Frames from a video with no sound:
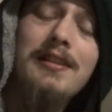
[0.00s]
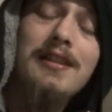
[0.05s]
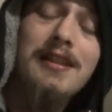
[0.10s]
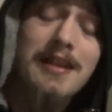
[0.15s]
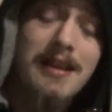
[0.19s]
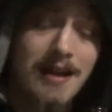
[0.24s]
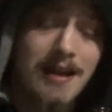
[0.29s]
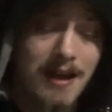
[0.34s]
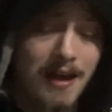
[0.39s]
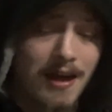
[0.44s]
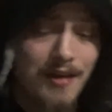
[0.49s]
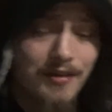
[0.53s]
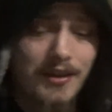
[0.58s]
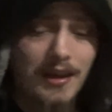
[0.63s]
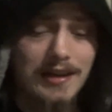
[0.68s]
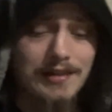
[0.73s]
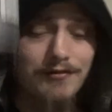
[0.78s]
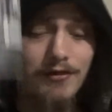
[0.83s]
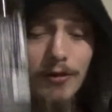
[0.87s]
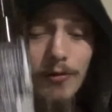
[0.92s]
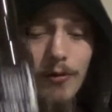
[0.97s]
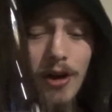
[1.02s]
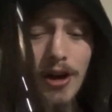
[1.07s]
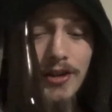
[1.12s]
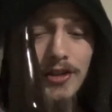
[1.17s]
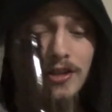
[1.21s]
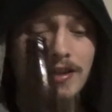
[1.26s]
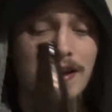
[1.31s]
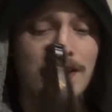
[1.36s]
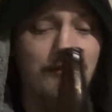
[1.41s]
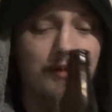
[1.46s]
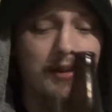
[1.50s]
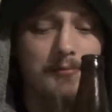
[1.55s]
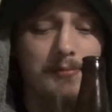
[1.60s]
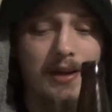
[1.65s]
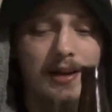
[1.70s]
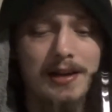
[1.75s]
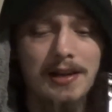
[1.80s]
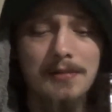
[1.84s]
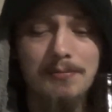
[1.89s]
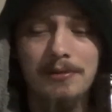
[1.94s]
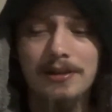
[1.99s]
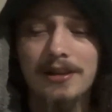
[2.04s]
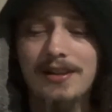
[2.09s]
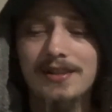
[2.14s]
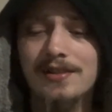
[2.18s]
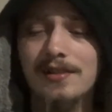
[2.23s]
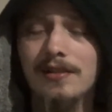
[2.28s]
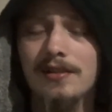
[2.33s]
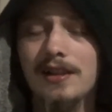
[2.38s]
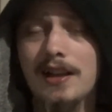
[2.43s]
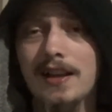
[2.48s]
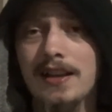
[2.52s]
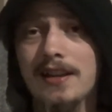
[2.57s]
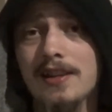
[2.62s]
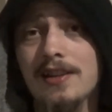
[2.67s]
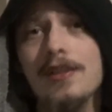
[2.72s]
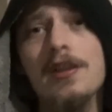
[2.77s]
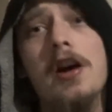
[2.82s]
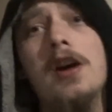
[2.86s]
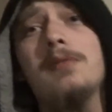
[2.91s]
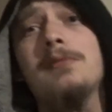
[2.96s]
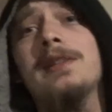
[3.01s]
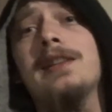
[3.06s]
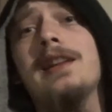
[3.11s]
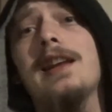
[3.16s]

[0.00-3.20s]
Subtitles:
Thanks for watching, everybody. Please like, comment,